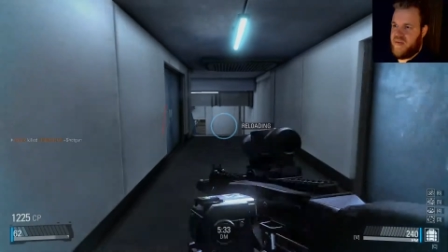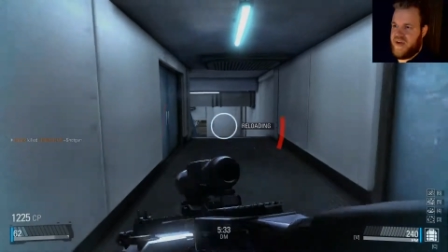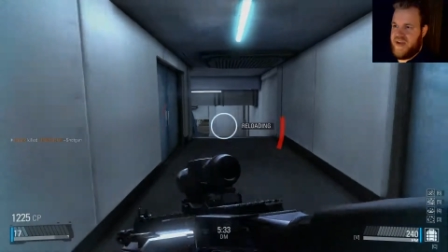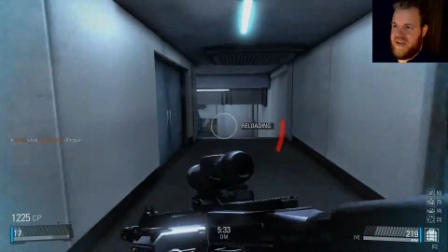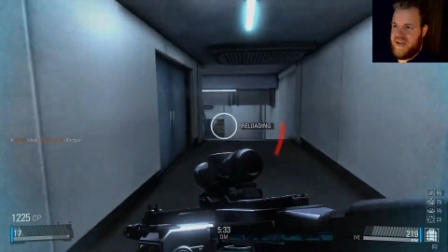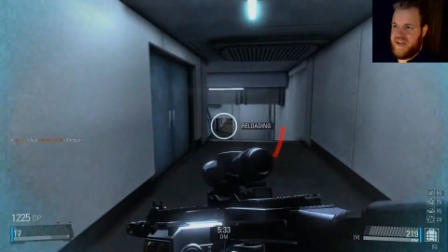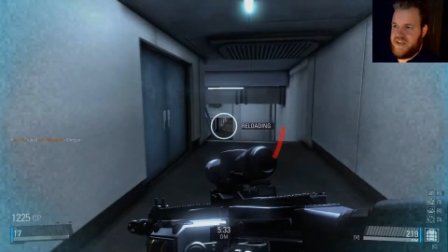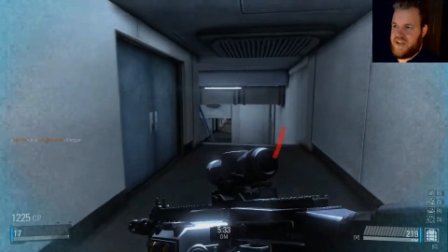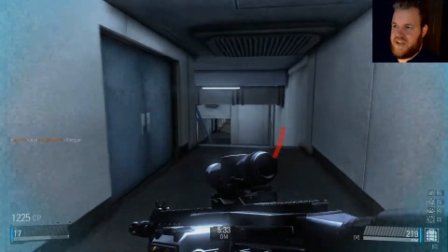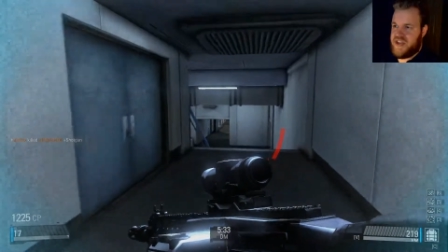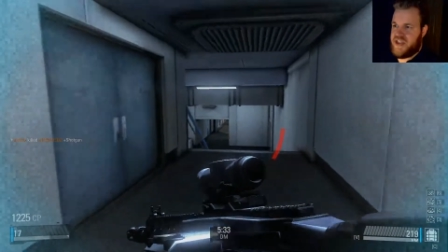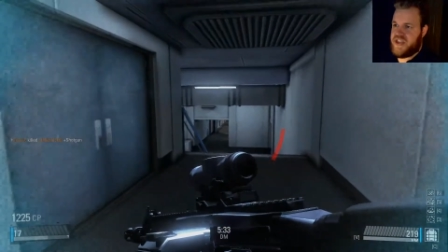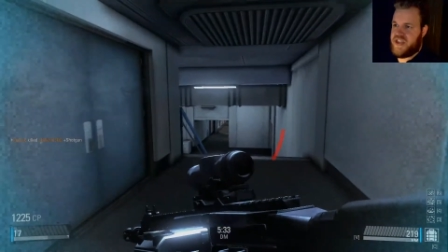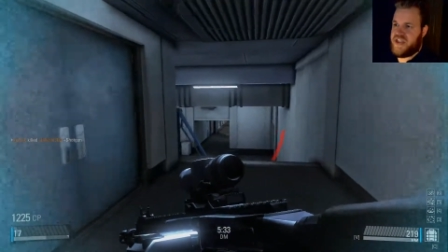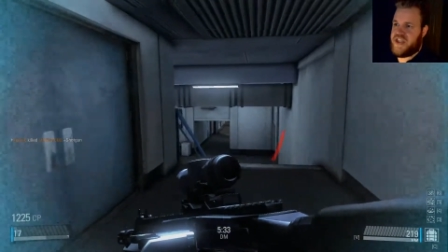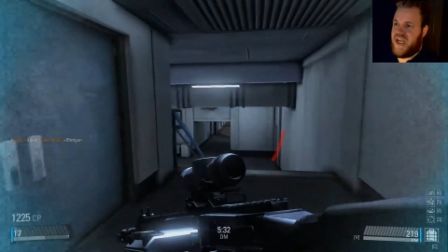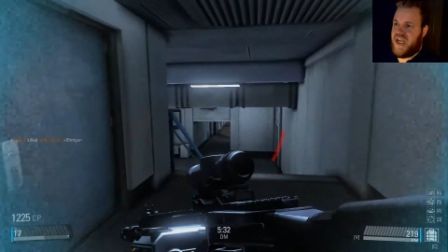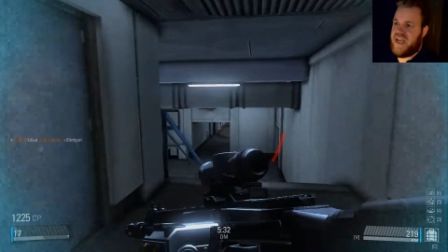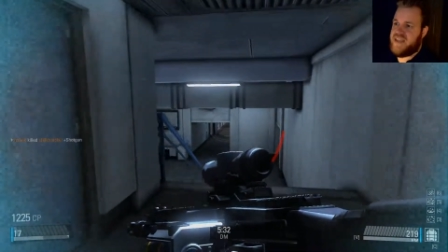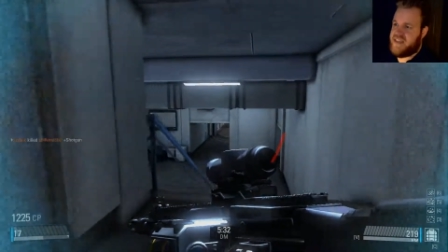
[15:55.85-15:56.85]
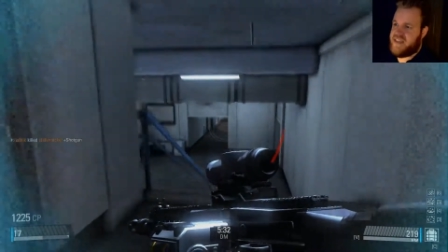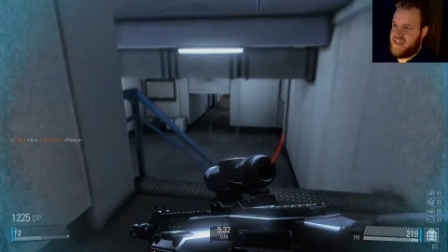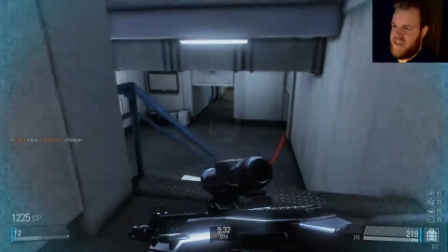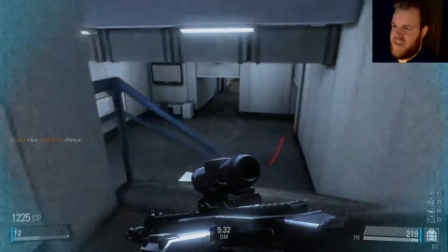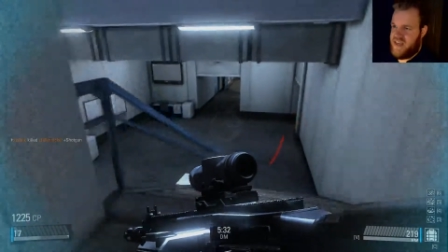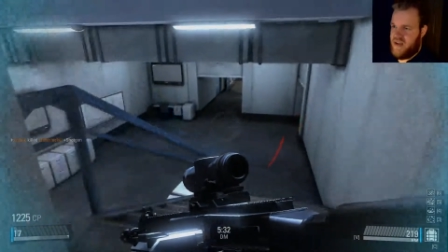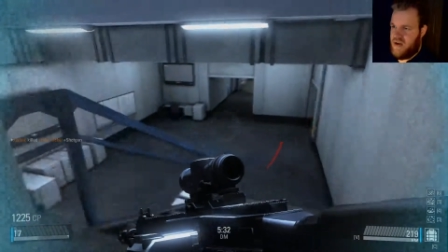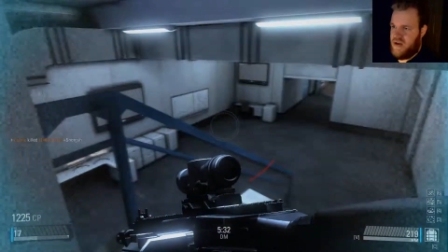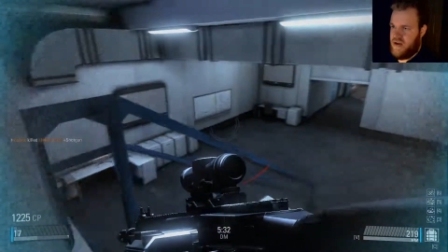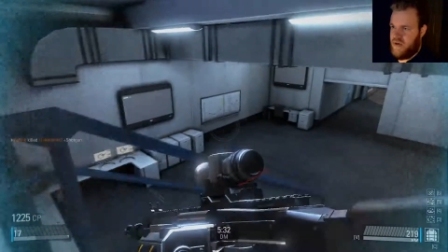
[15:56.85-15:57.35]
but it is shite
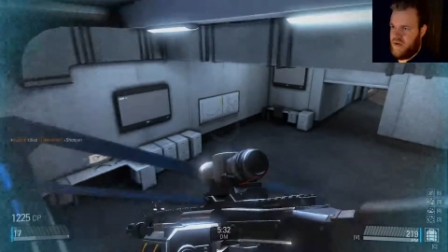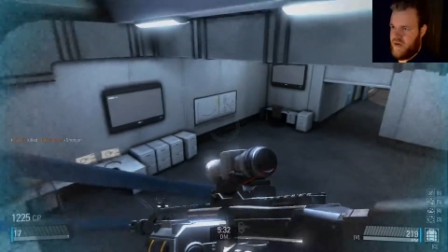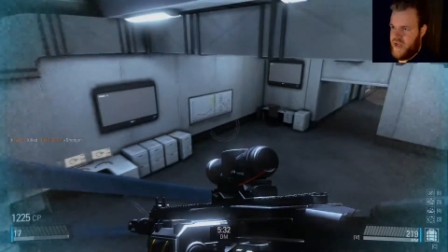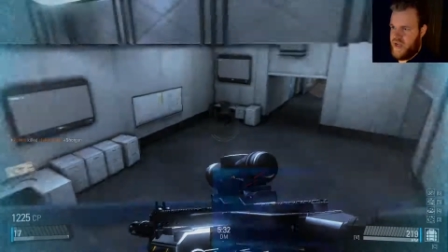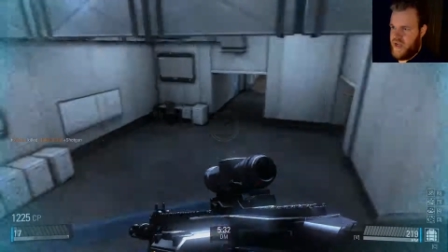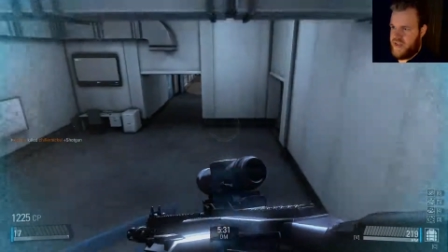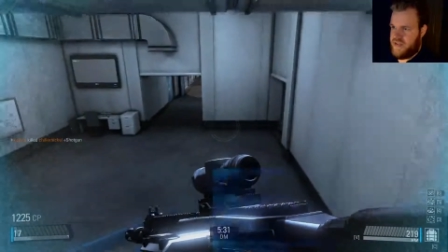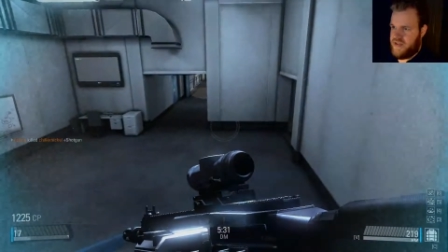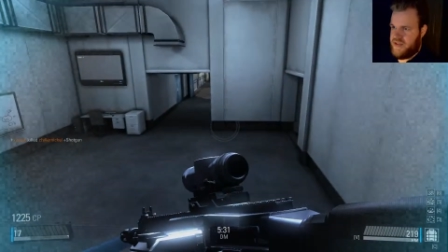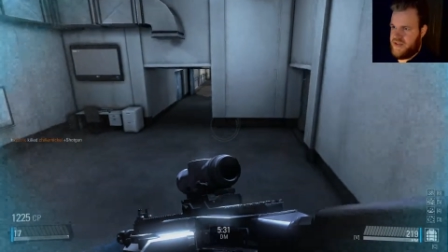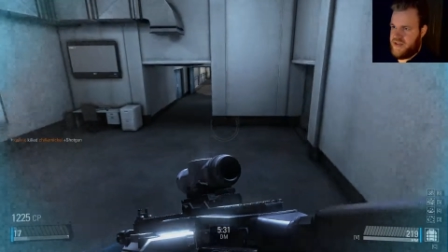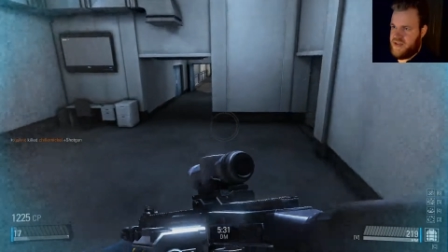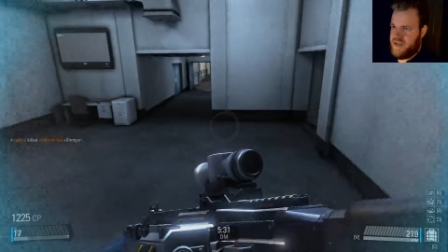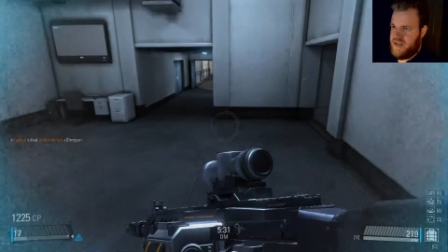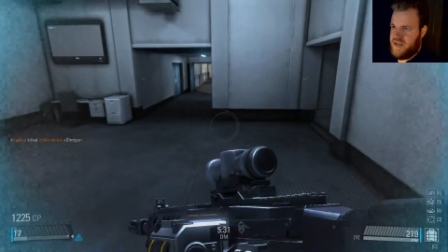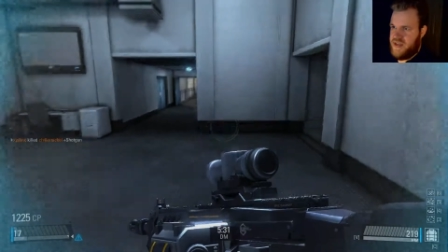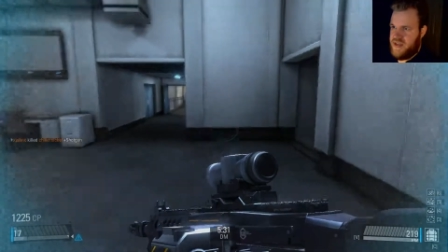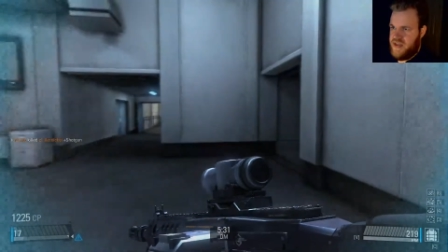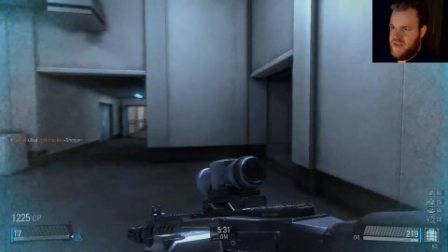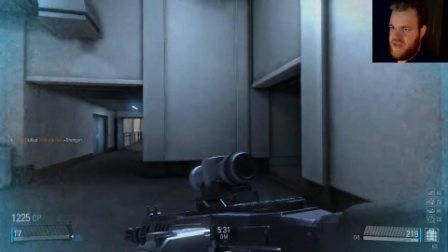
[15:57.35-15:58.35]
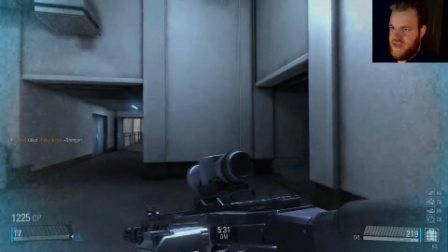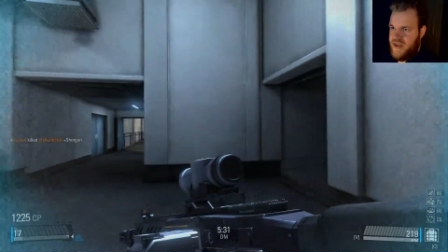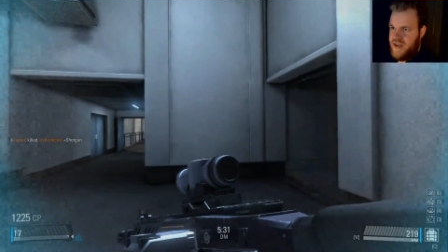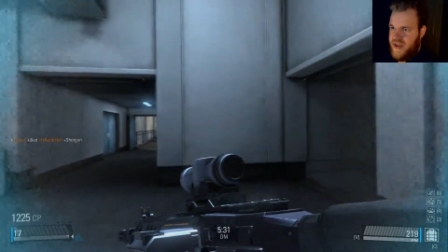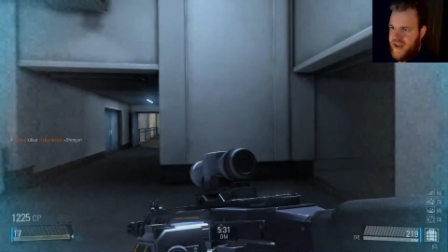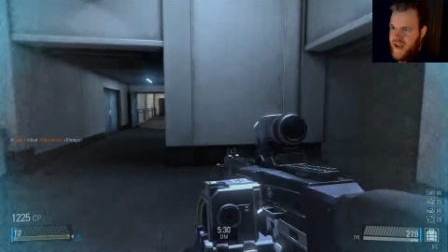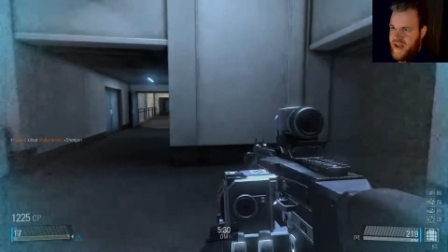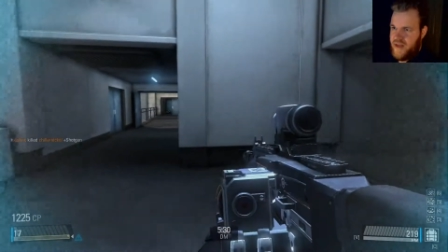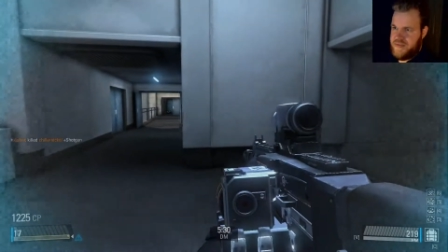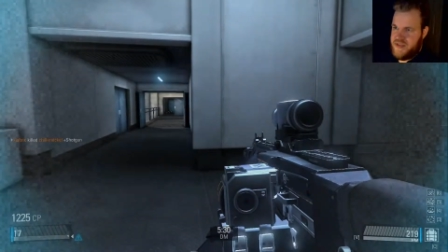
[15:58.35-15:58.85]
at long range.
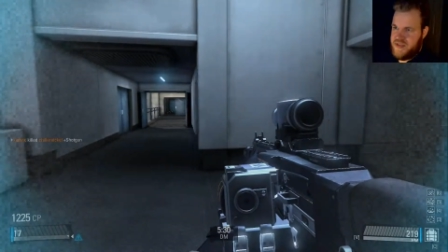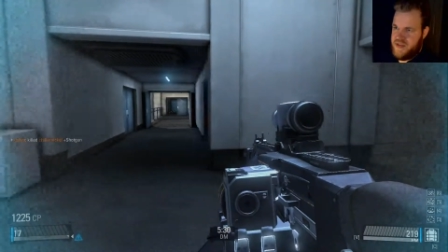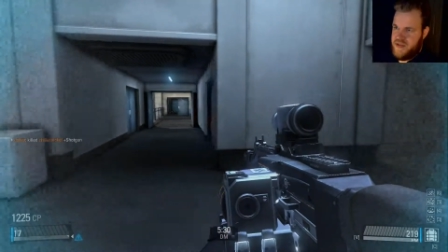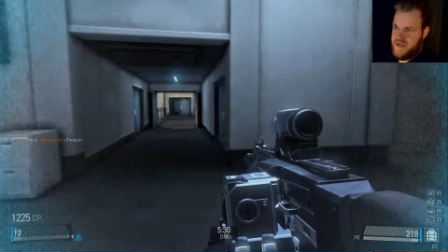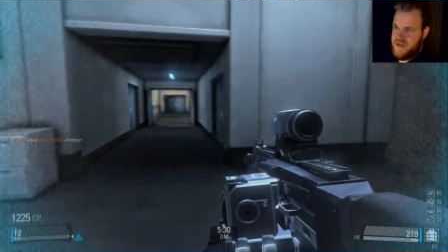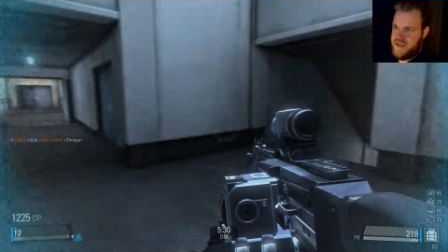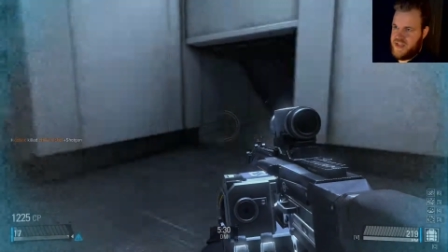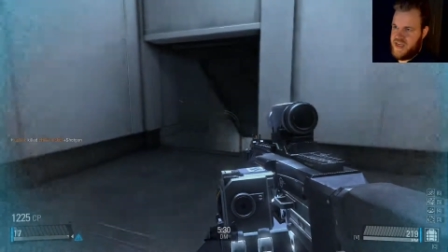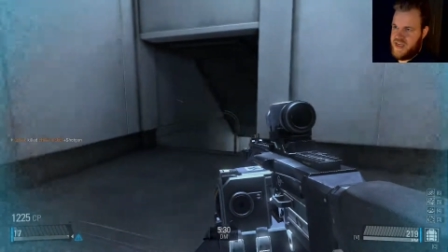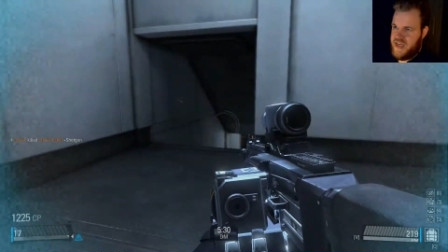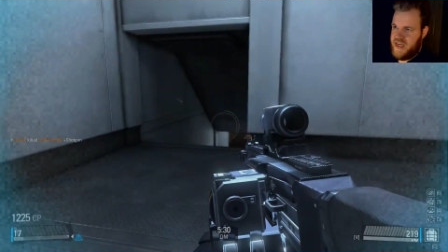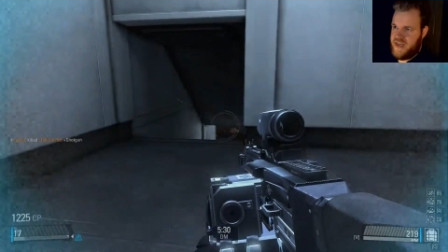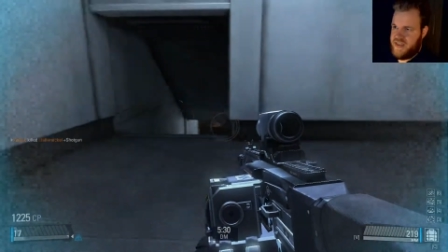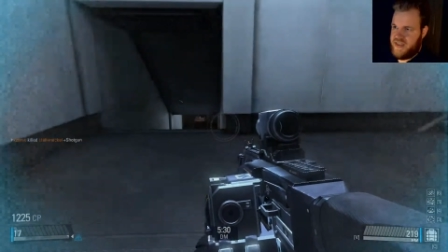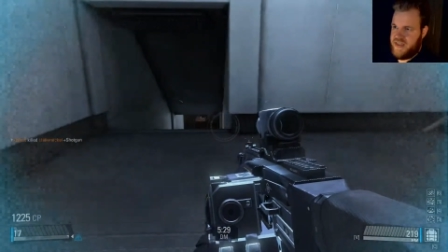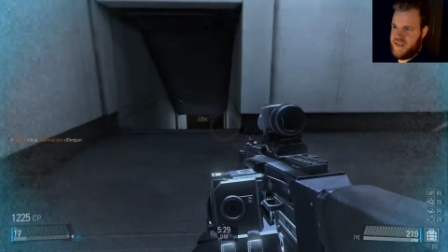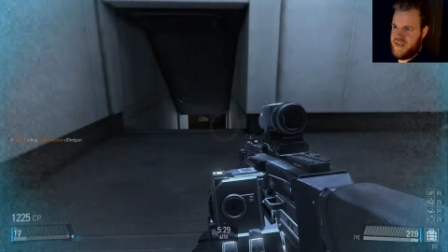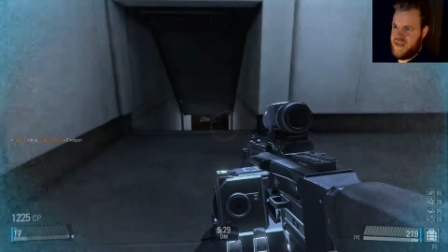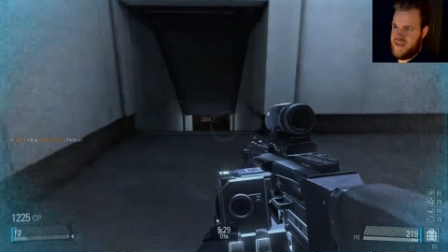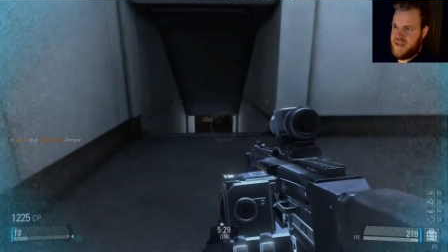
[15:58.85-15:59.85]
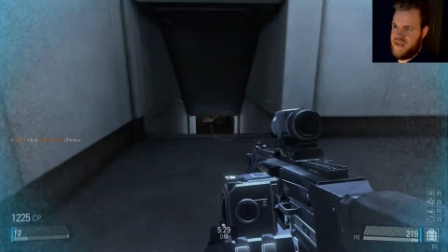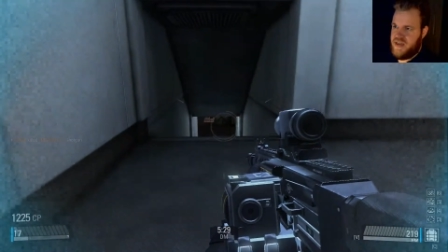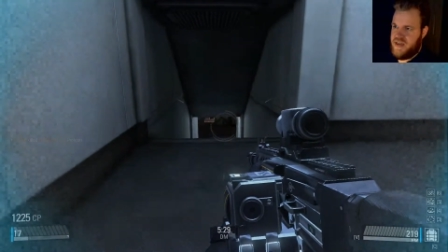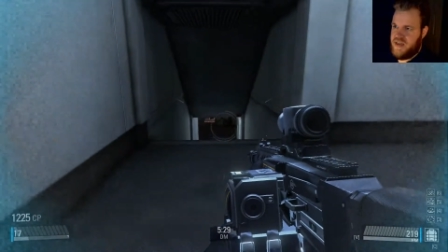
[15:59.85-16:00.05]
Absolute shite.